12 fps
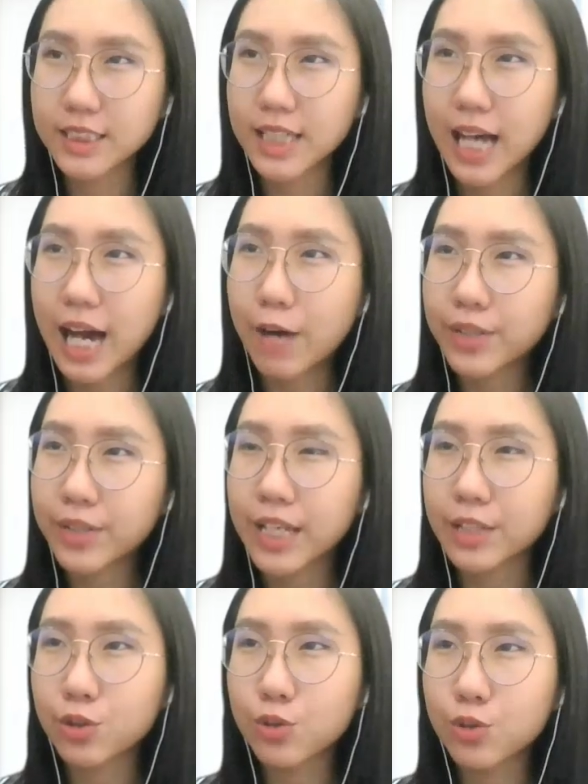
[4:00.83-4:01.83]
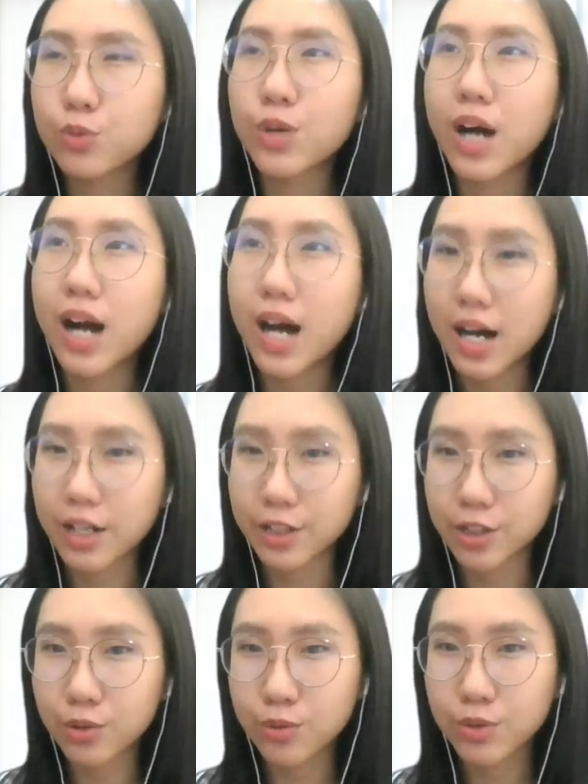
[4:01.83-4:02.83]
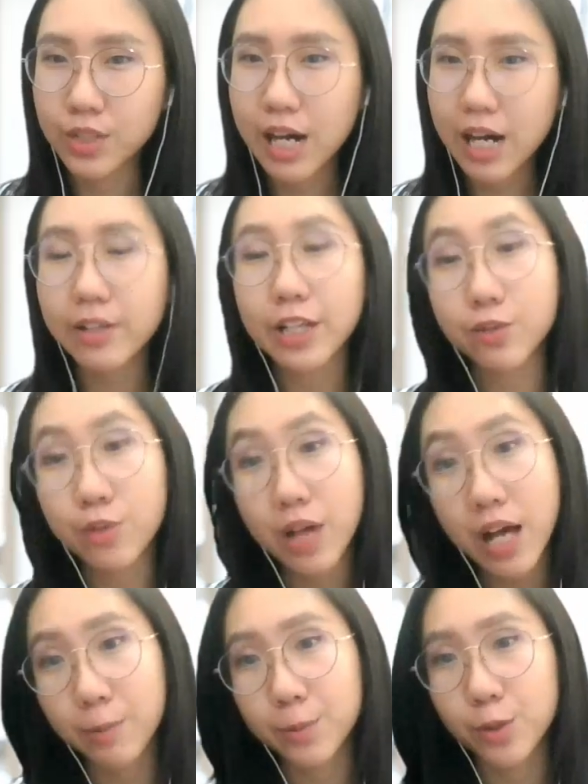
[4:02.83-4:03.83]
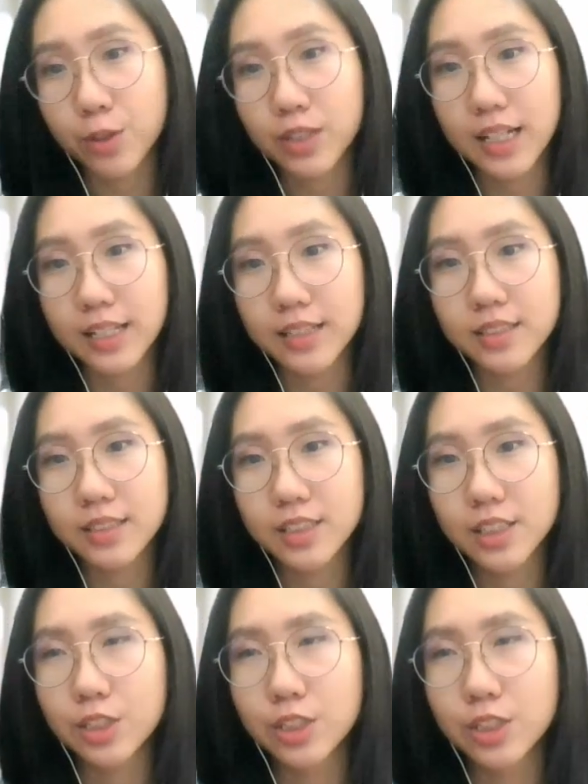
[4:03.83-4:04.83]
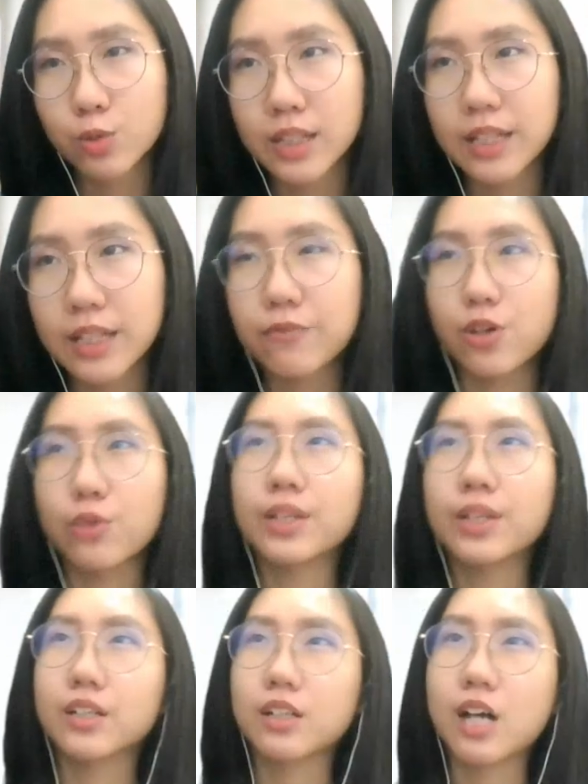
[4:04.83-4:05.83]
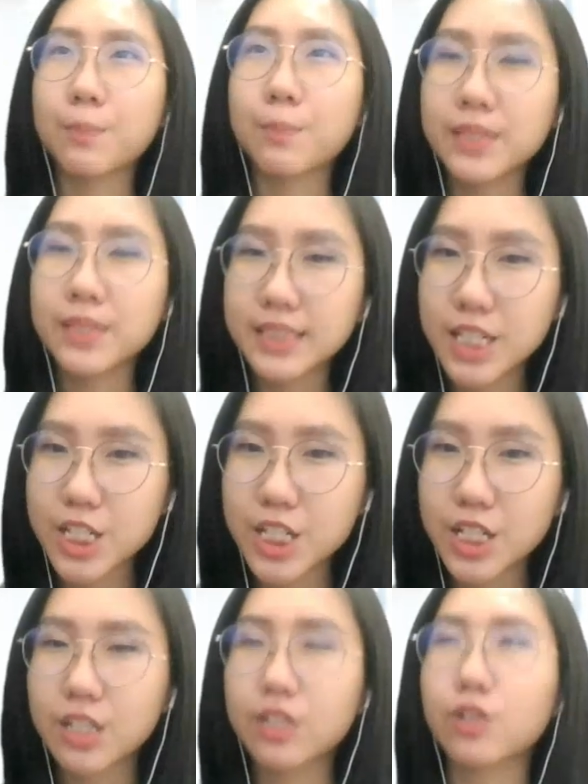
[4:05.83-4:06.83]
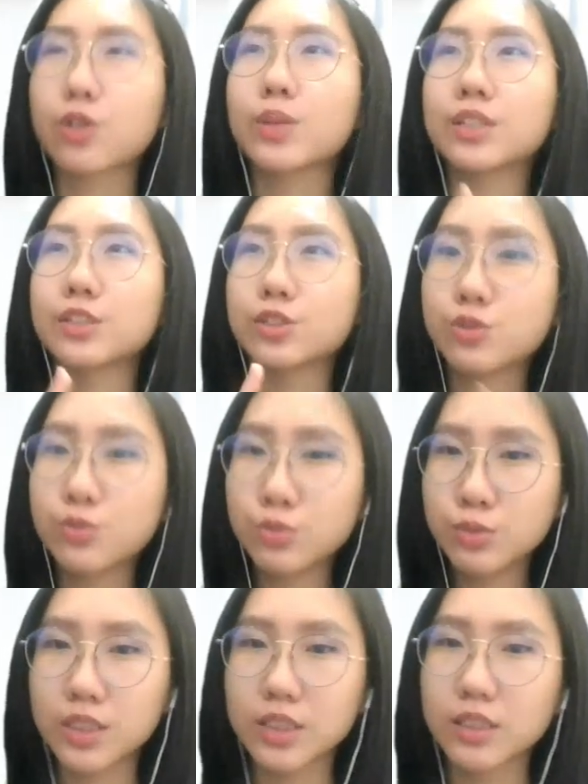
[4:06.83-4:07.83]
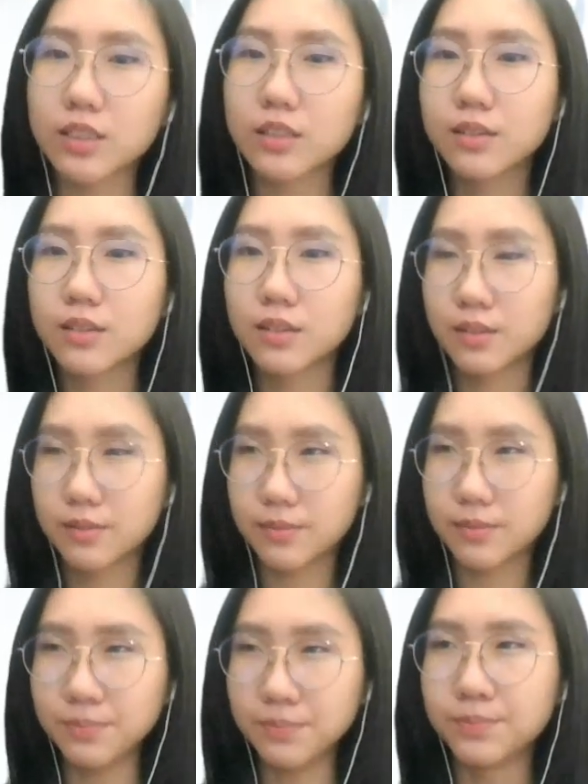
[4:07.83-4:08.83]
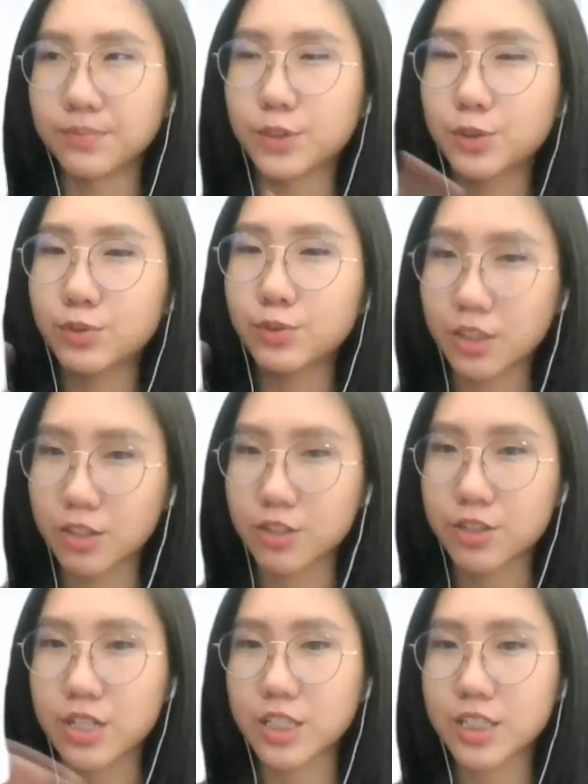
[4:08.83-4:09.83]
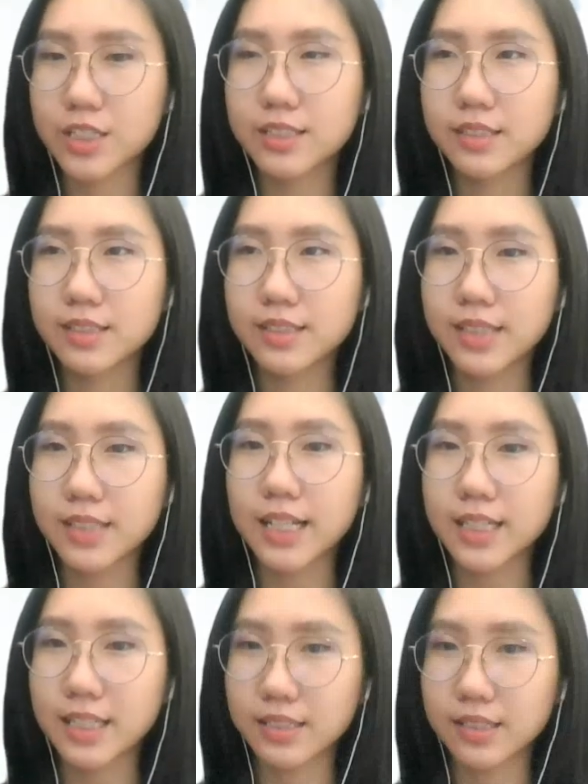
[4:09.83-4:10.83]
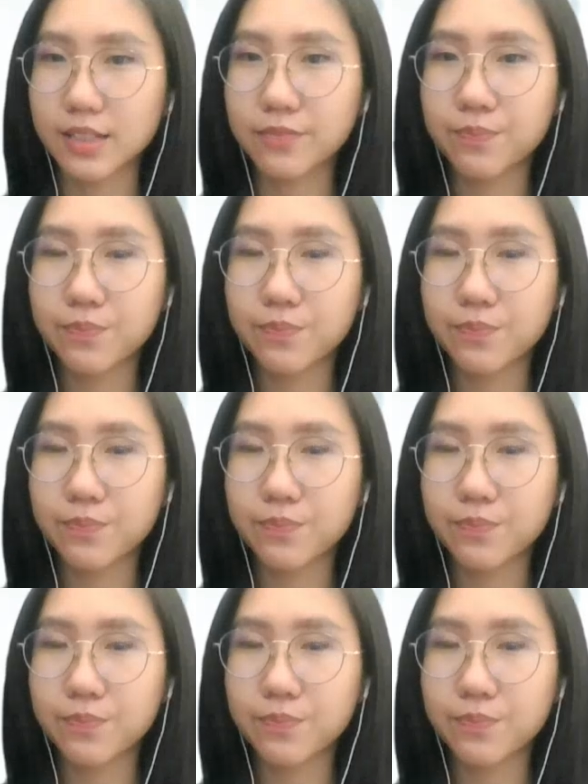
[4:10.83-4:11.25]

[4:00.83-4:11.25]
how can you argue, how can you help your client to claim for whether compensation, or you want to sue the construction site and stuff.